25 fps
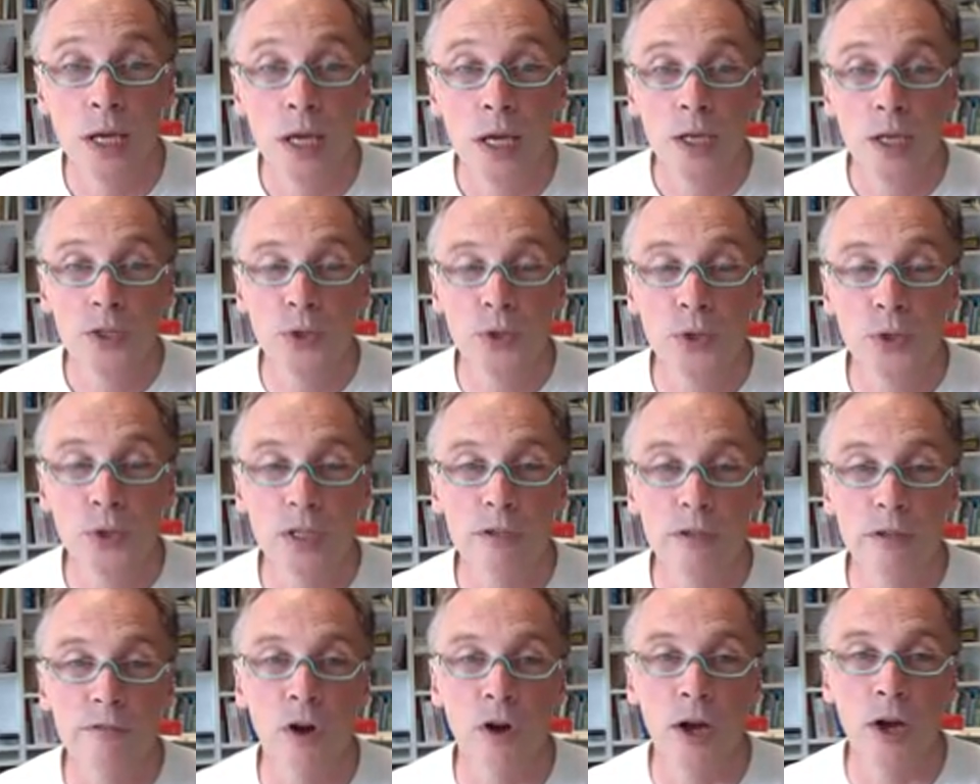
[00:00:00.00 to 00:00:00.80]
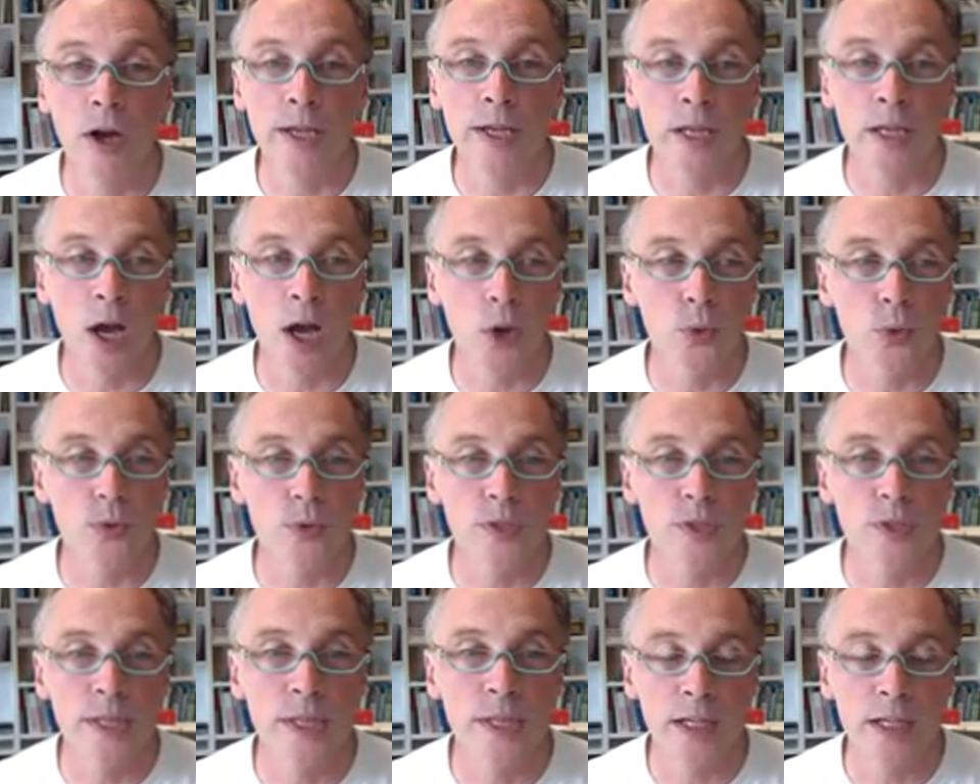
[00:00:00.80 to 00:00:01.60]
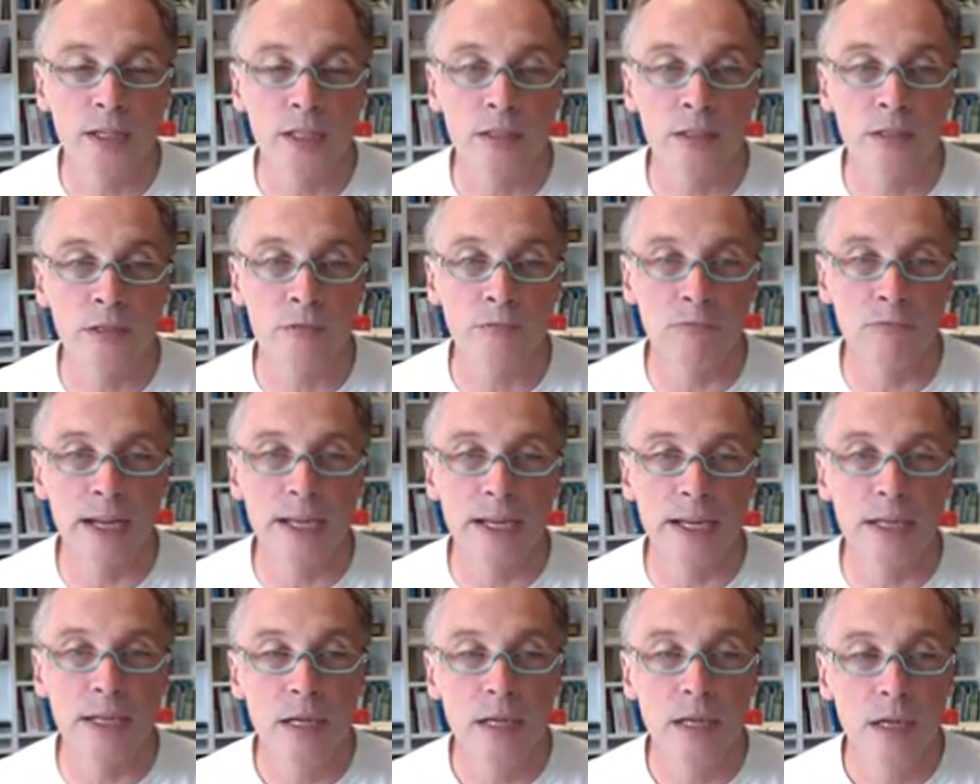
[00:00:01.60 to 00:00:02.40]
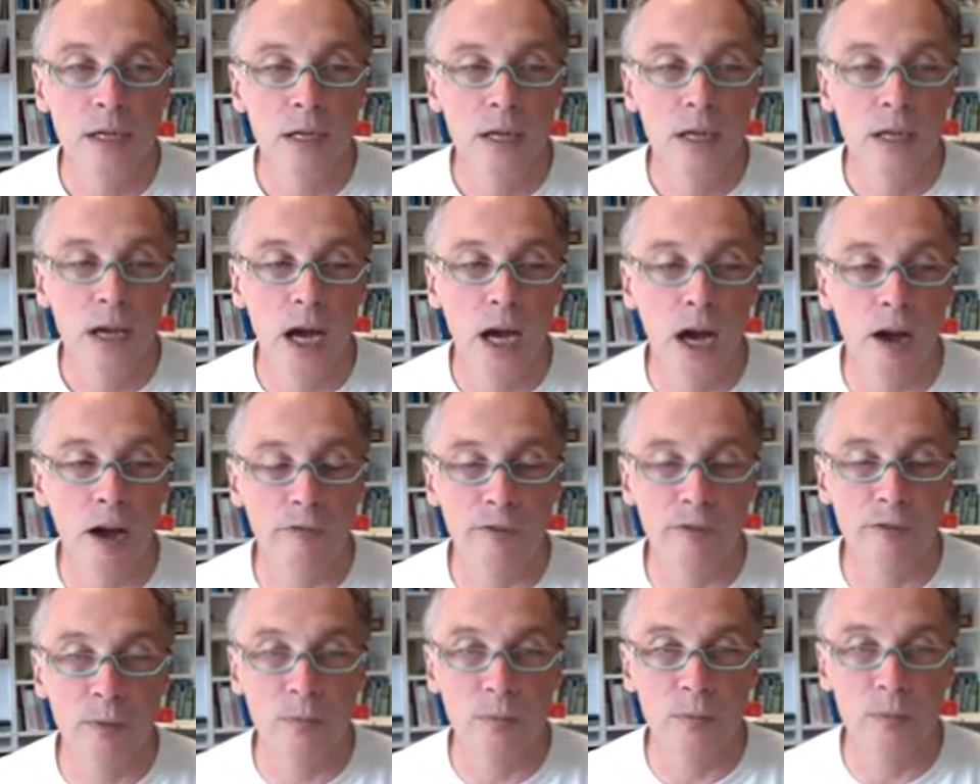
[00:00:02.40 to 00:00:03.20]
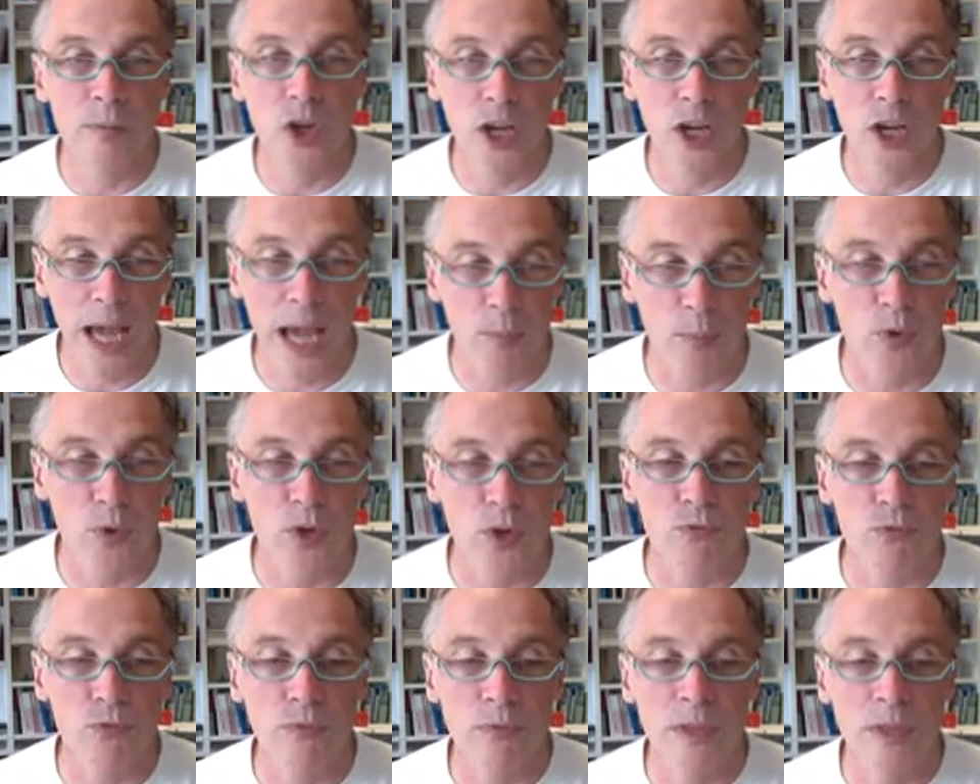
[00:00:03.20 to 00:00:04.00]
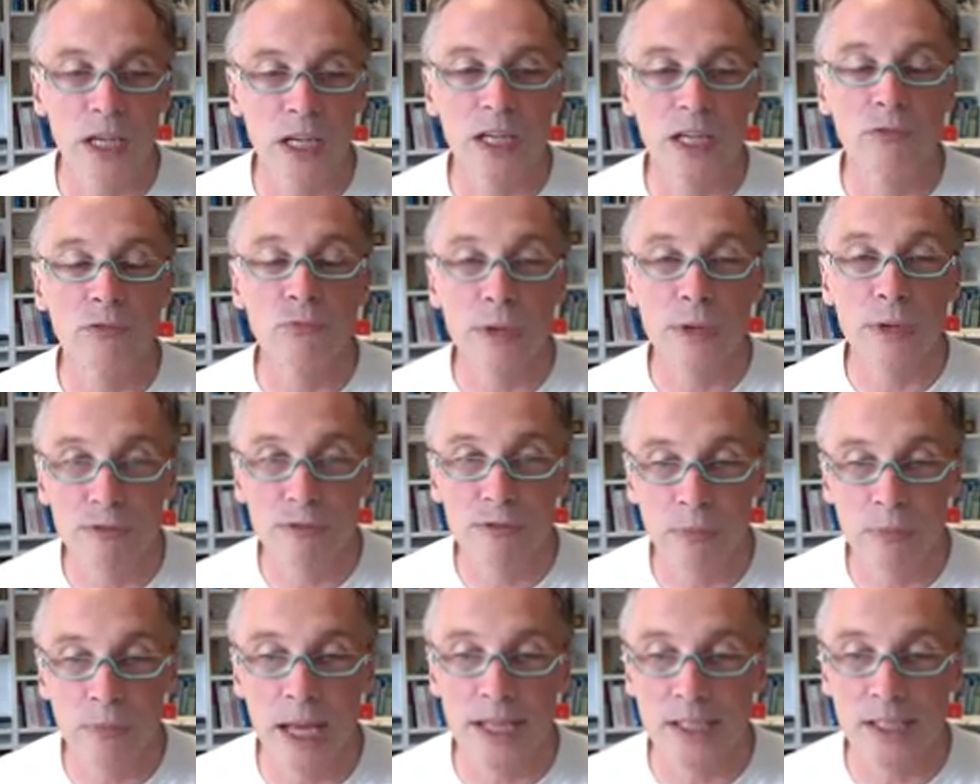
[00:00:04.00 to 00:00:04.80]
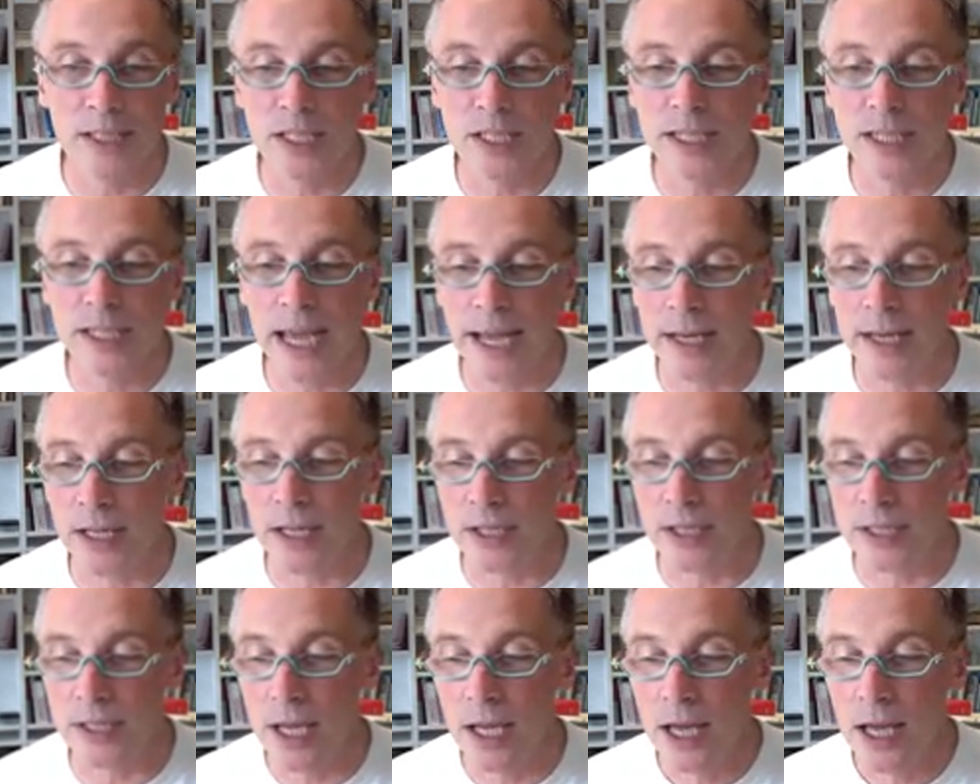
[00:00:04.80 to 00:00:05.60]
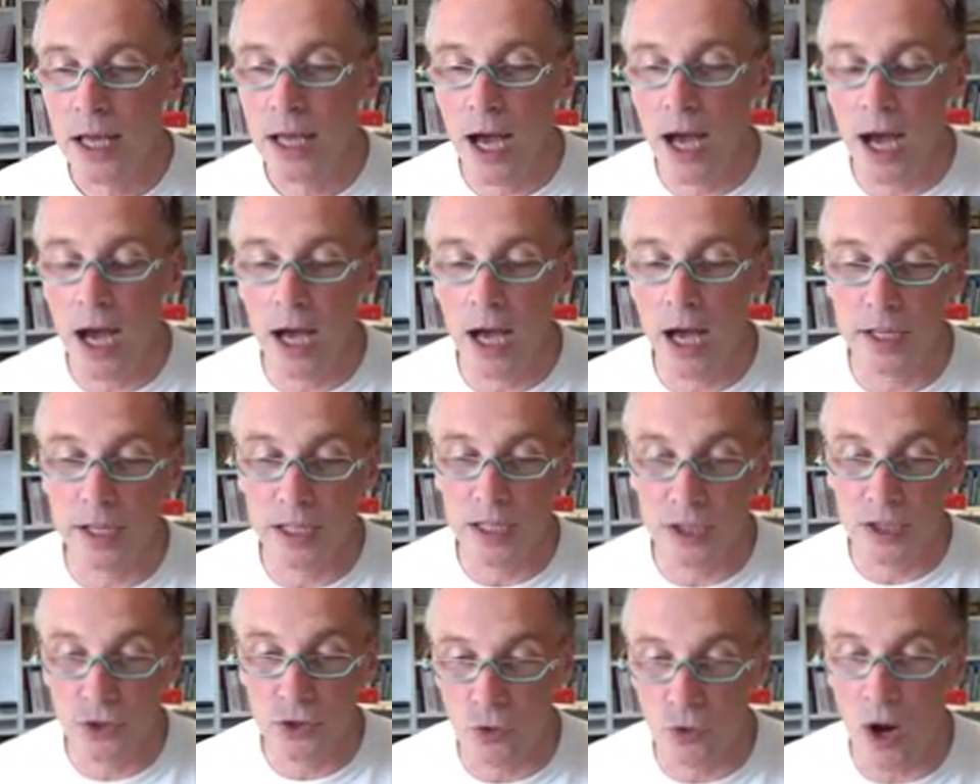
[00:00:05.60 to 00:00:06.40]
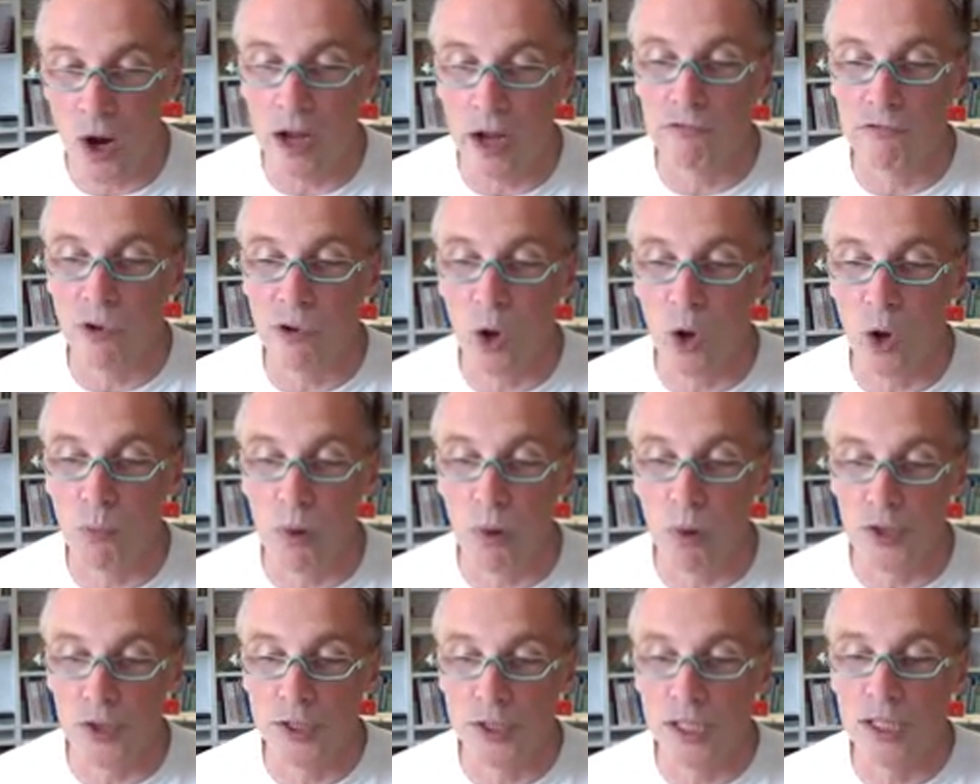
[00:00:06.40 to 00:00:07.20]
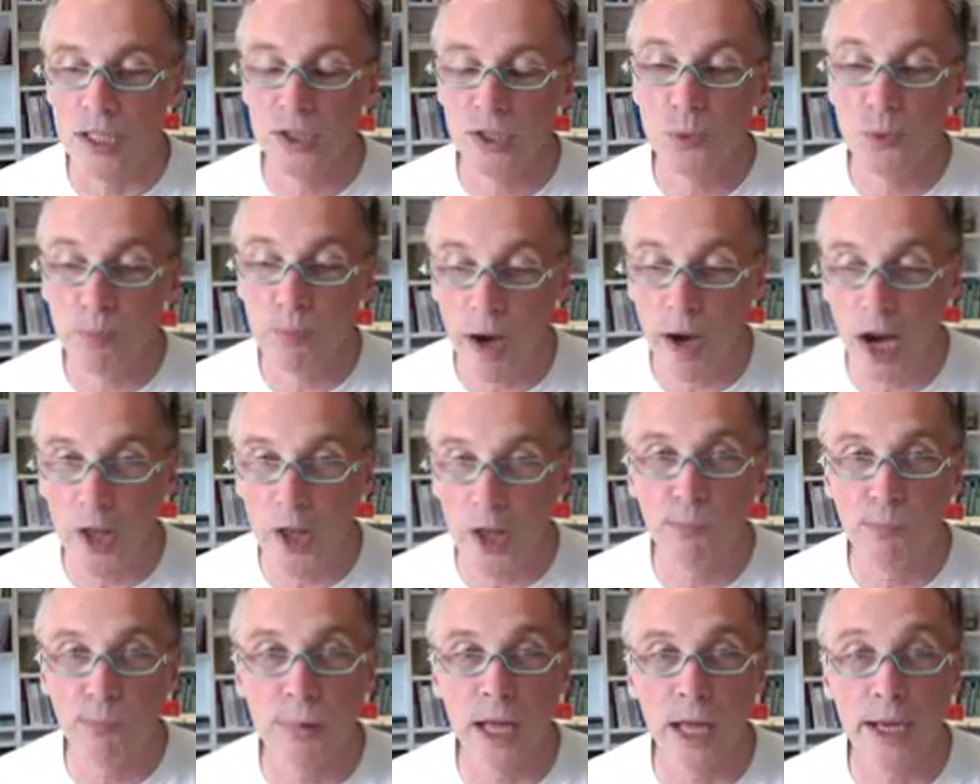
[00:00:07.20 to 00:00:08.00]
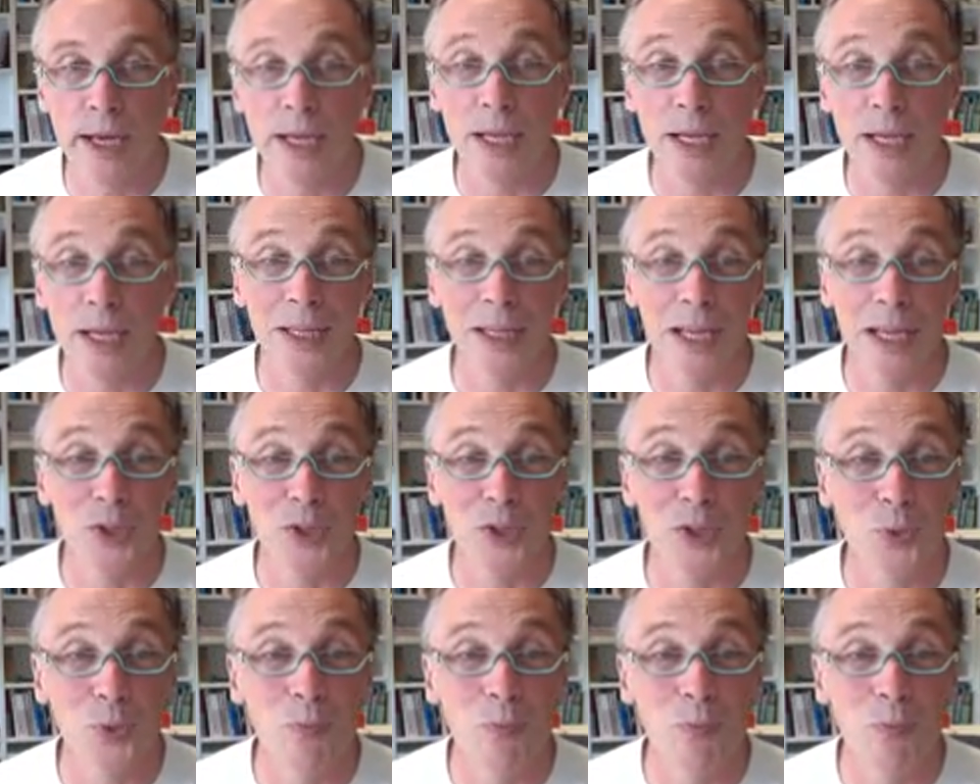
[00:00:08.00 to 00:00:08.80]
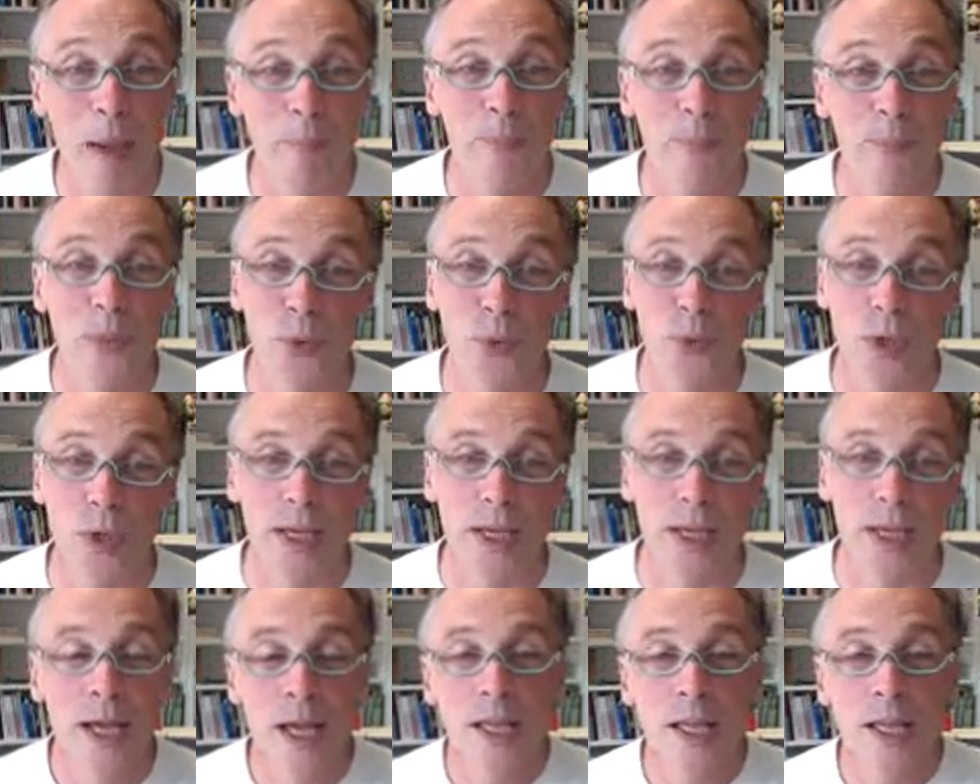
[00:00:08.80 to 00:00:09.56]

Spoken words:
So you can find nodes that can read from cameras, that can read from laser scanners, that can drive robots, that can do path planning, that can do map building.